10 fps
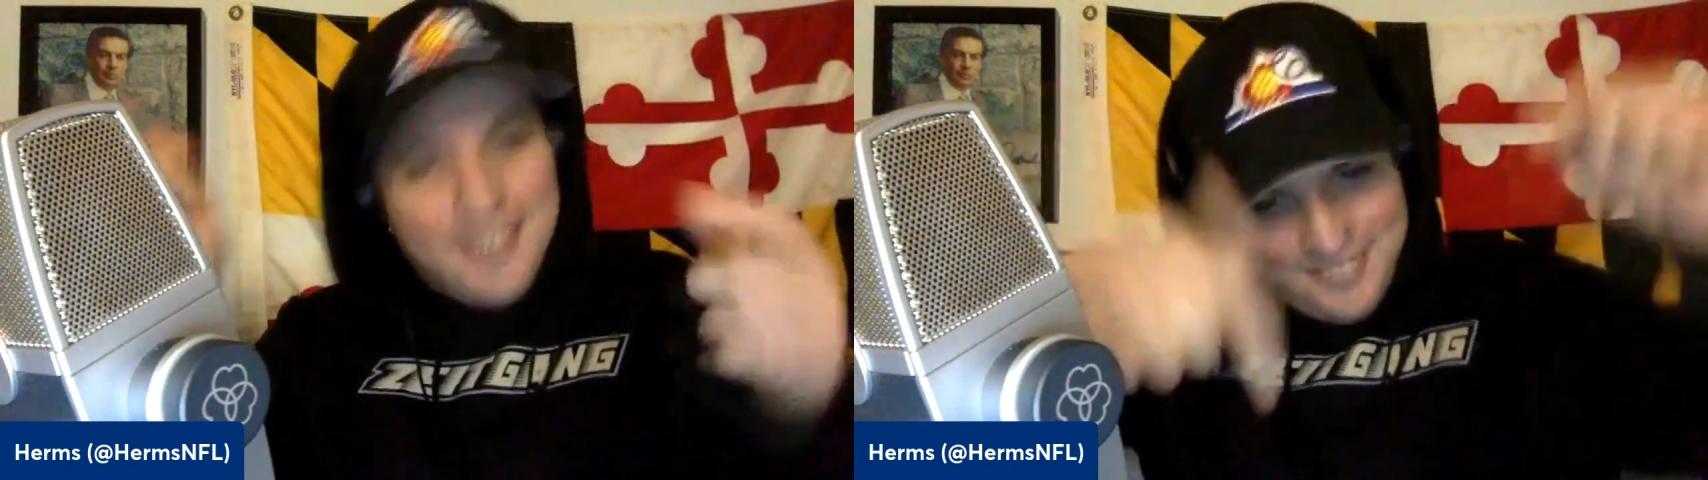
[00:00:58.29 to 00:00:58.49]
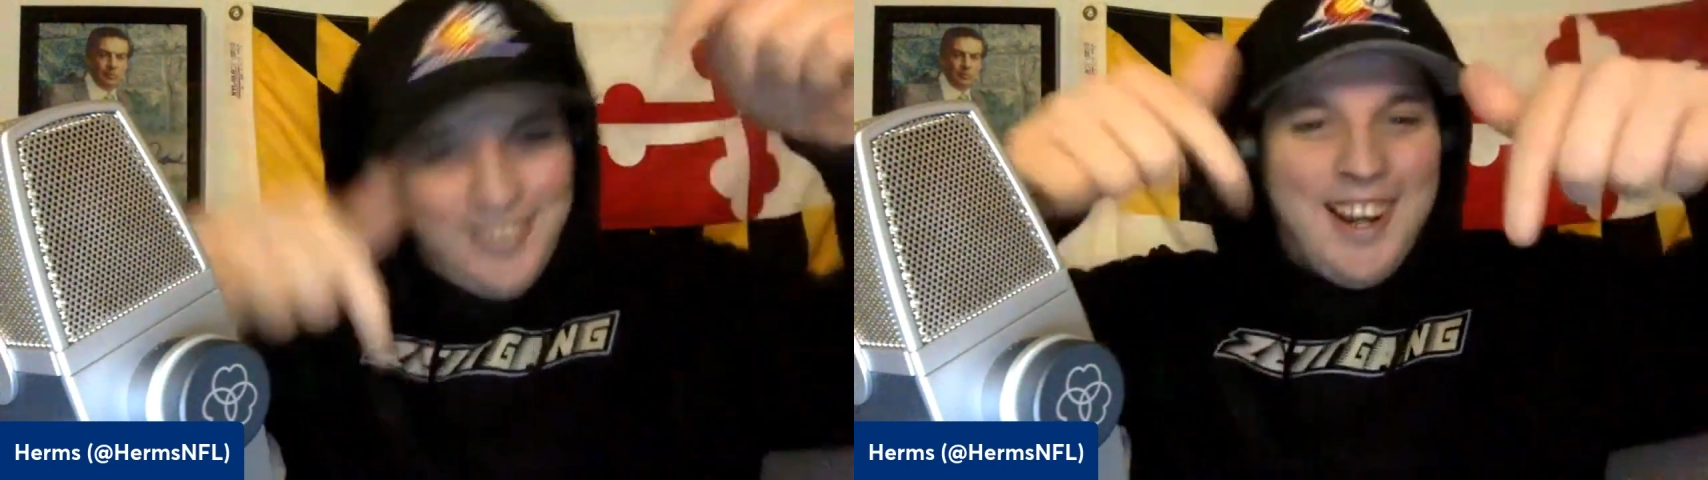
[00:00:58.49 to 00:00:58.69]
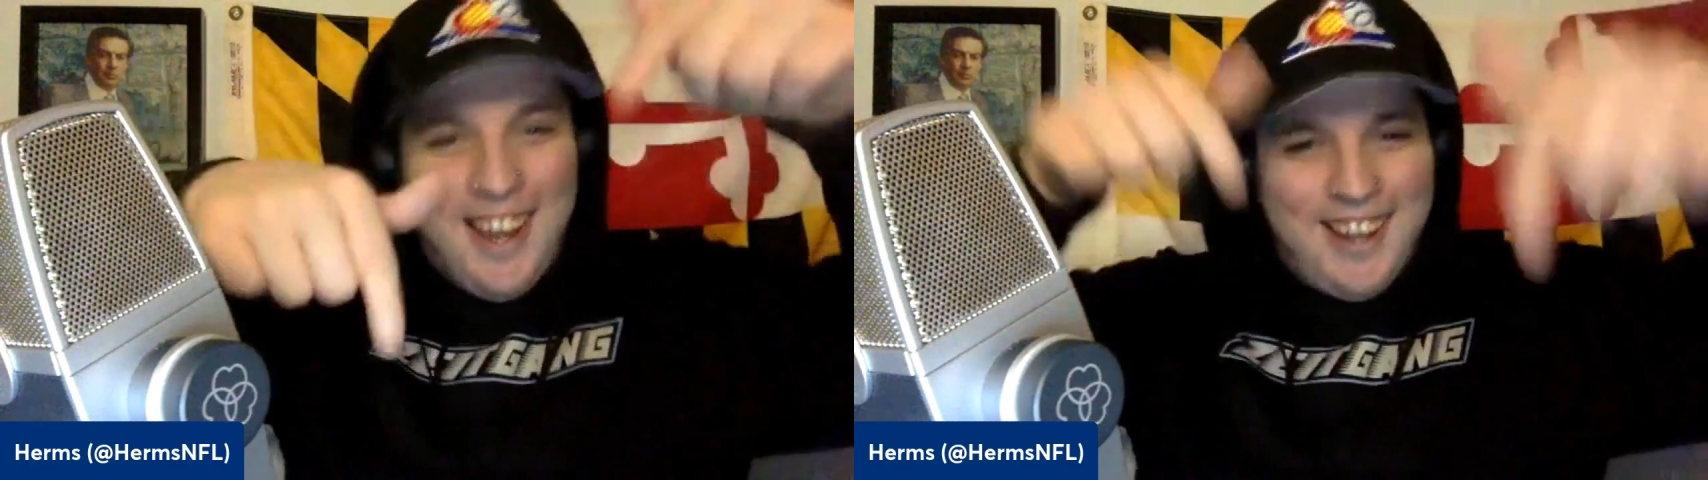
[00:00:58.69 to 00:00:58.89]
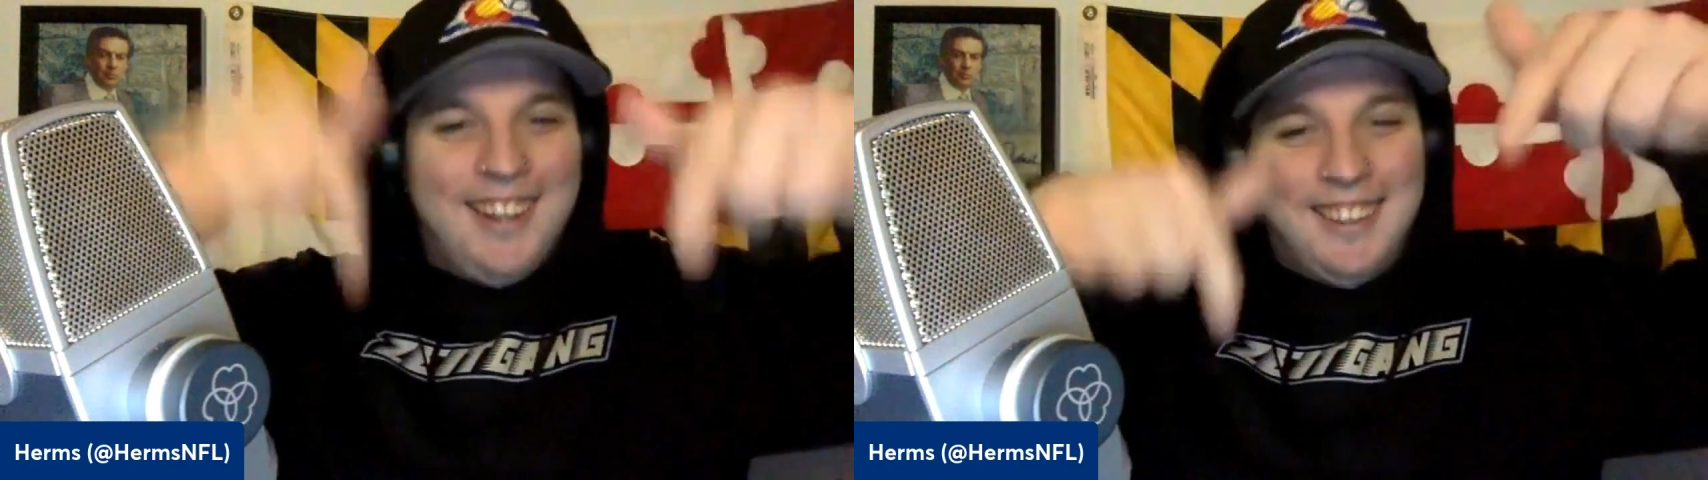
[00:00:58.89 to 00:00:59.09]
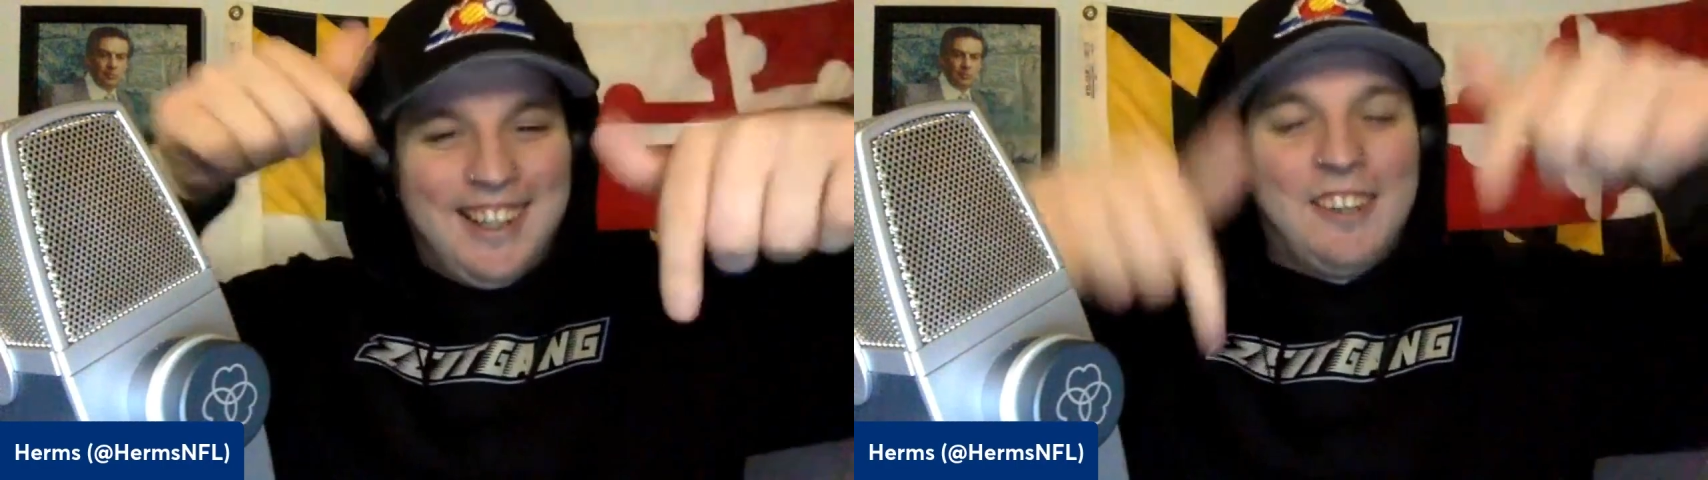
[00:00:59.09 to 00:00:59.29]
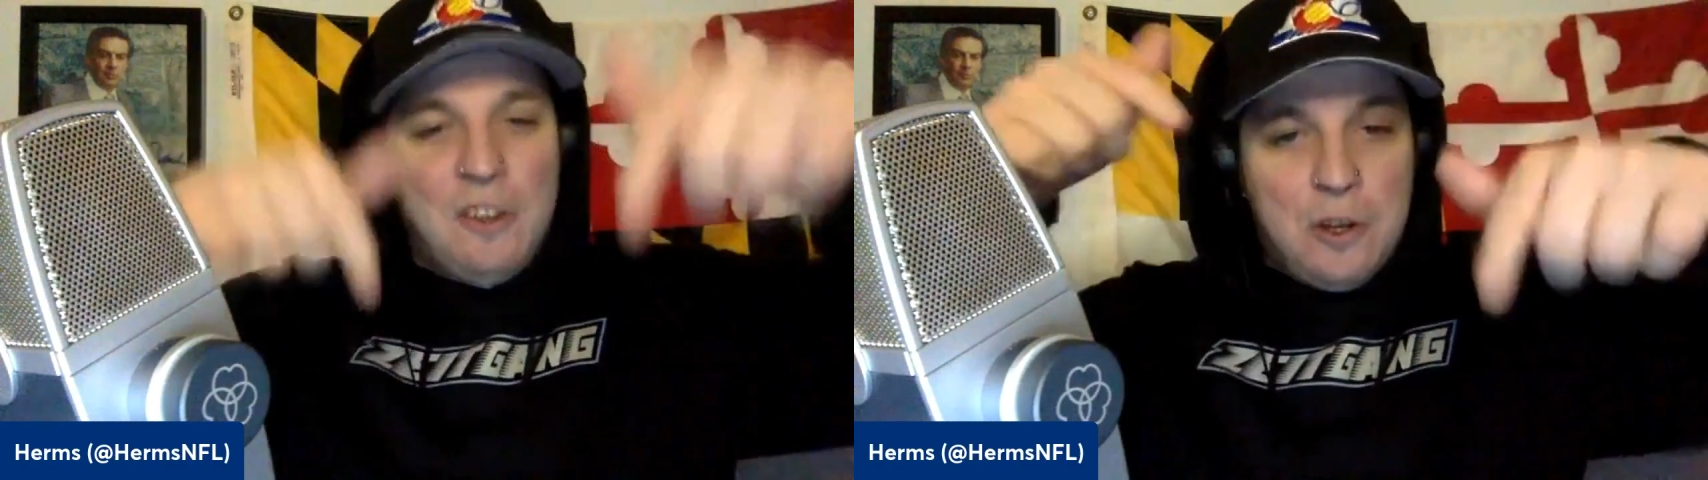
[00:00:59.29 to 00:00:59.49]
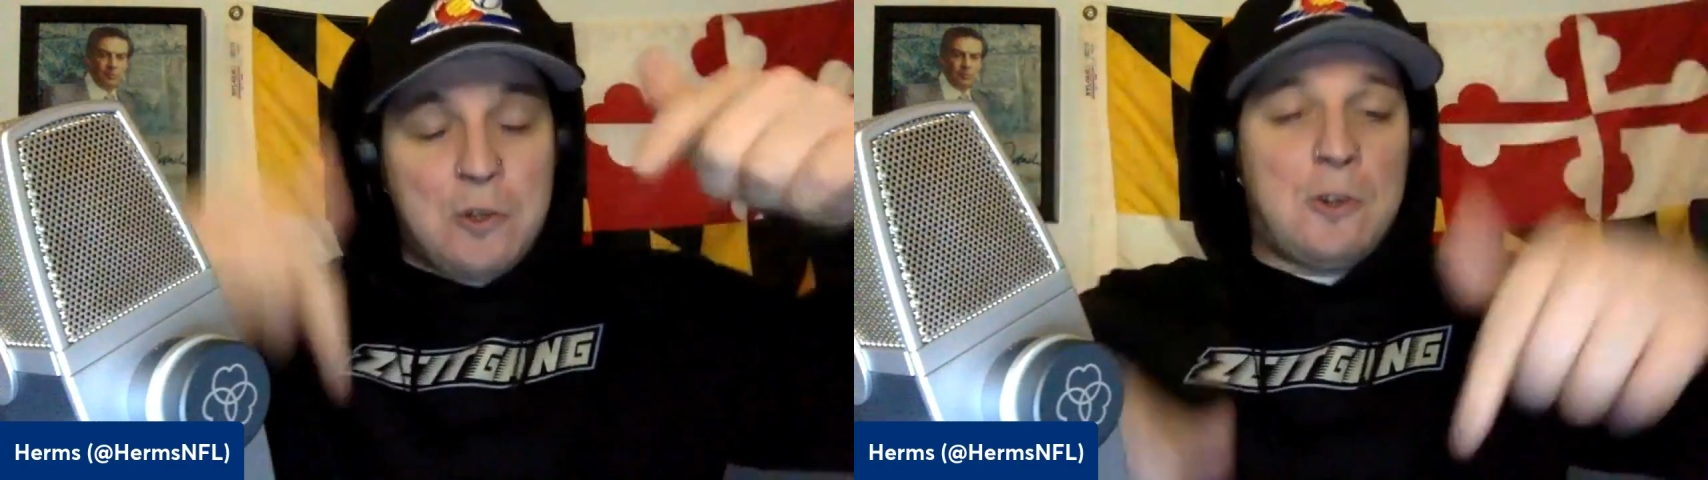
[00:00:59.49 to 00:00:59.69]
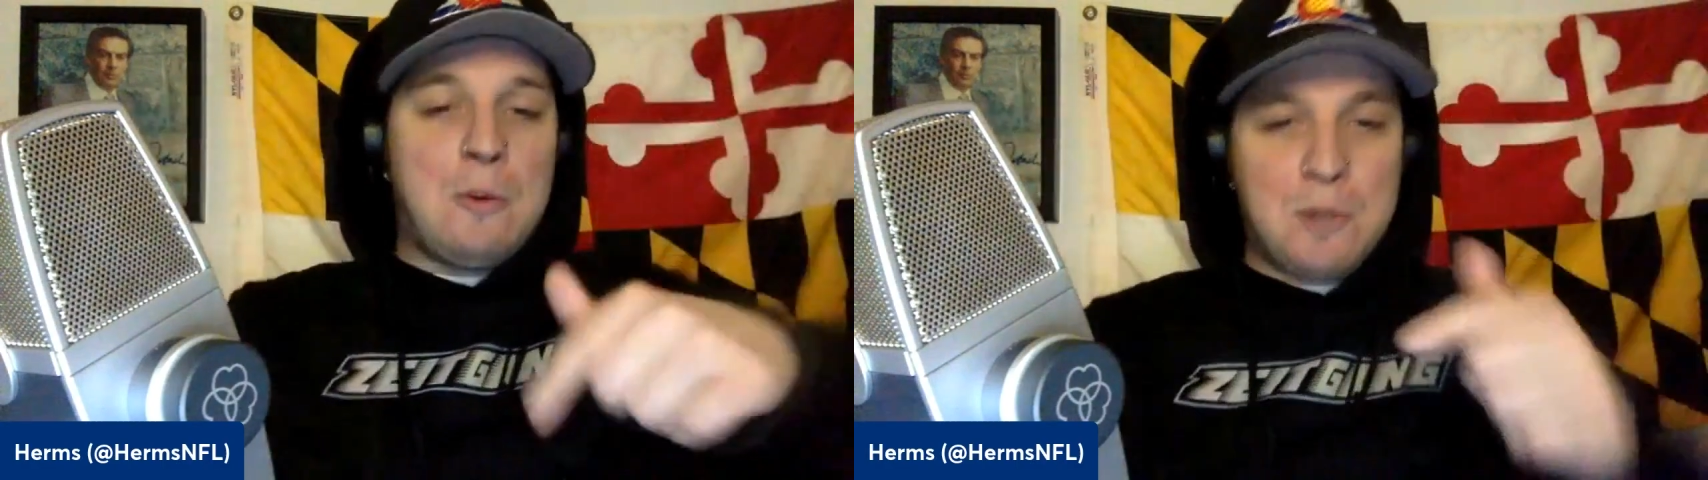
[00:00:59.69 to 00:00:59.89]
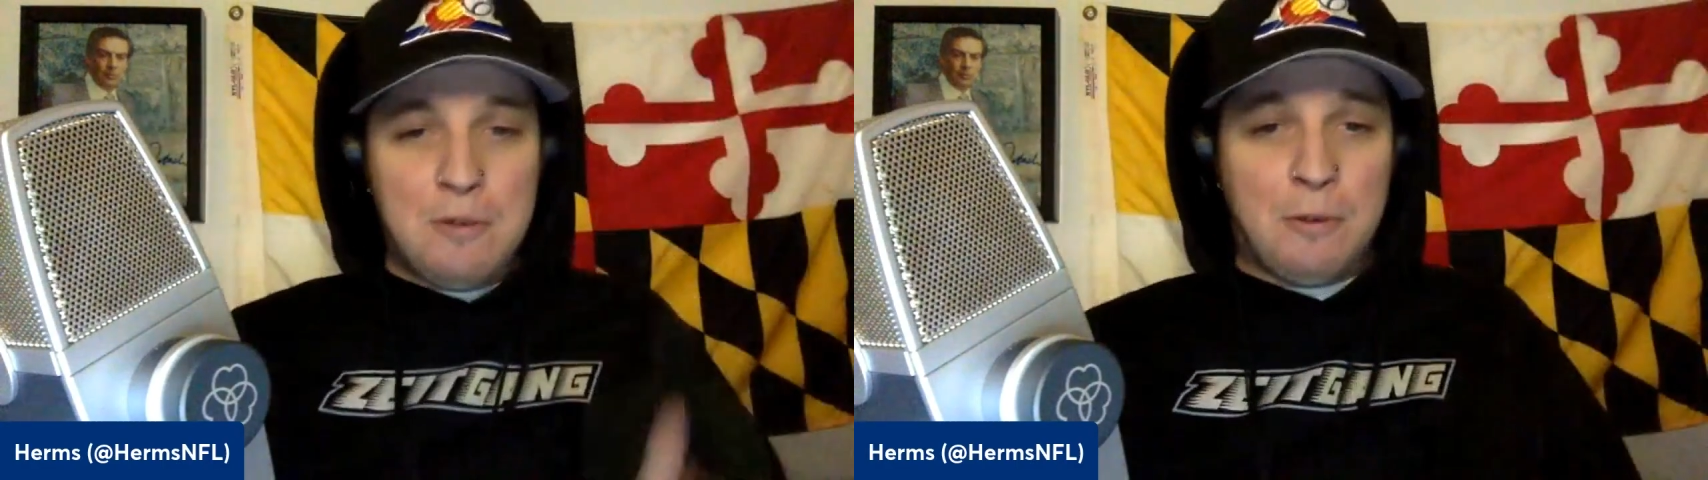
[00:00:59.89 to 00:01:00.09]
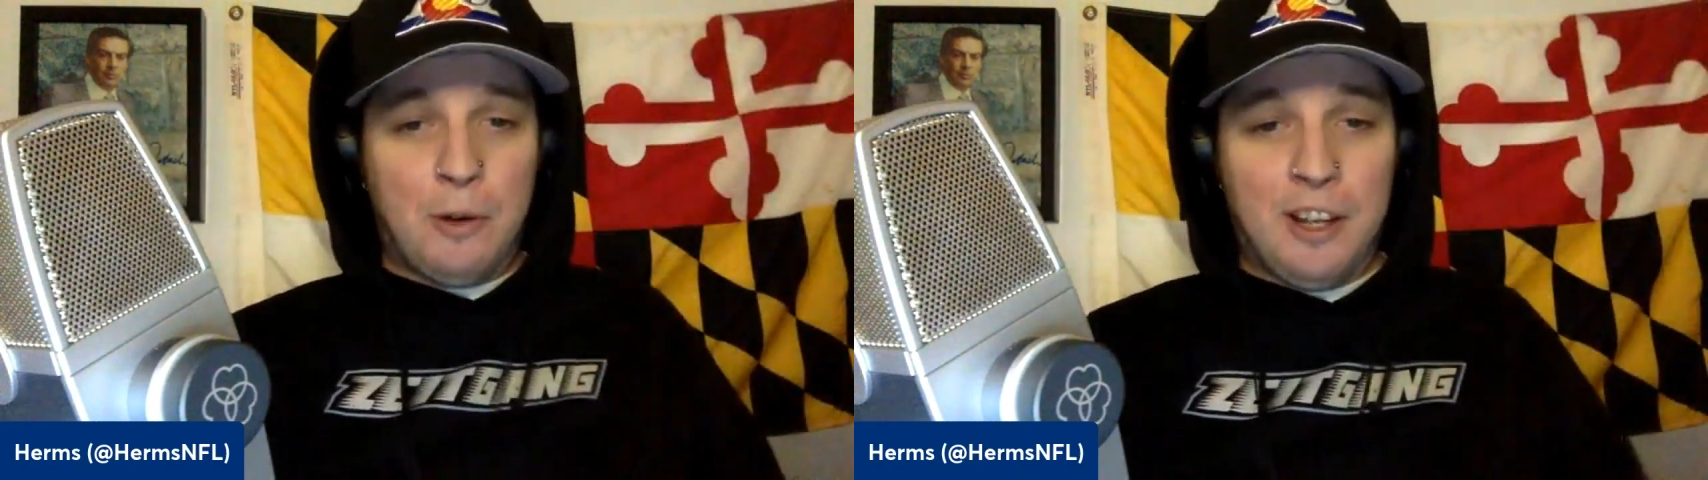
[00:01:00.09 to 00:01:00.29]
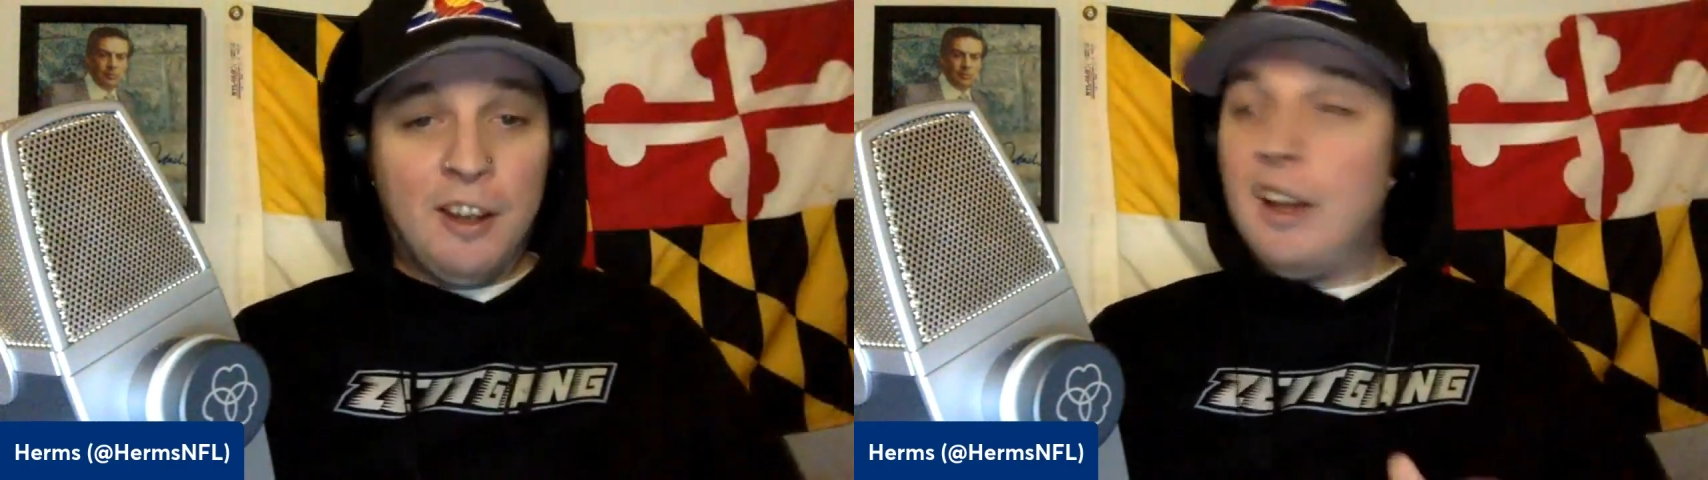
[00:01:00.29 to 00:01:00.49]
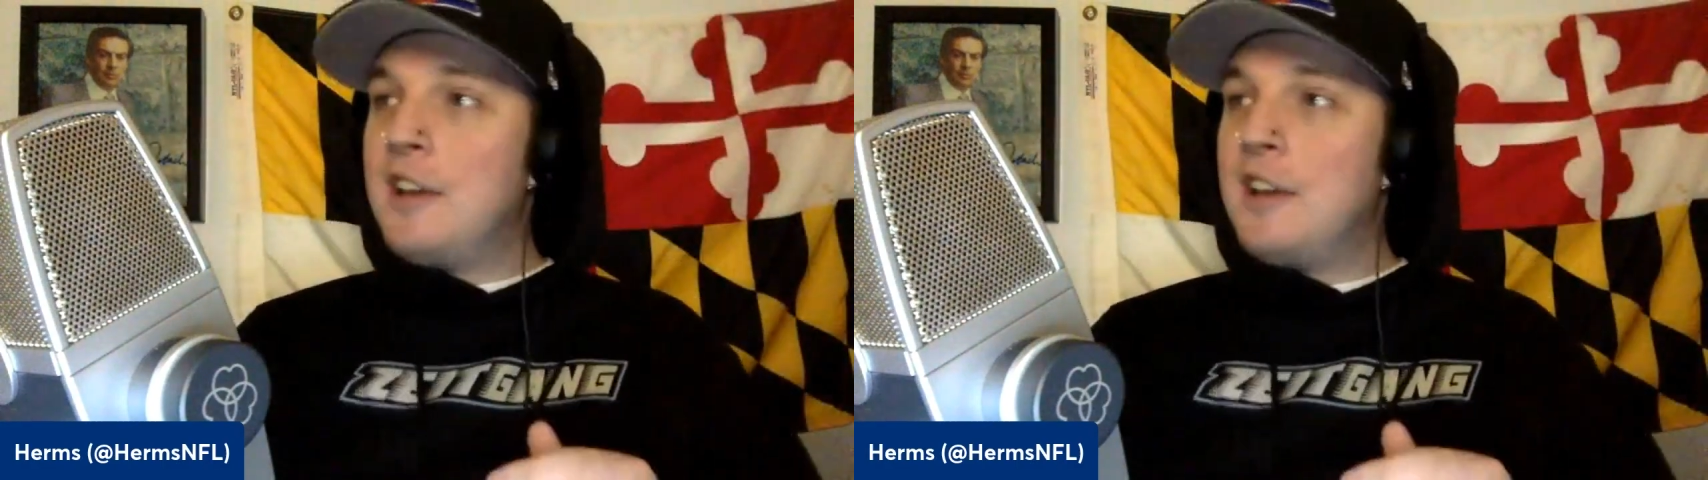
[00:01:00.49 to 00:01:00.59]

went ahead and linked in the description for you.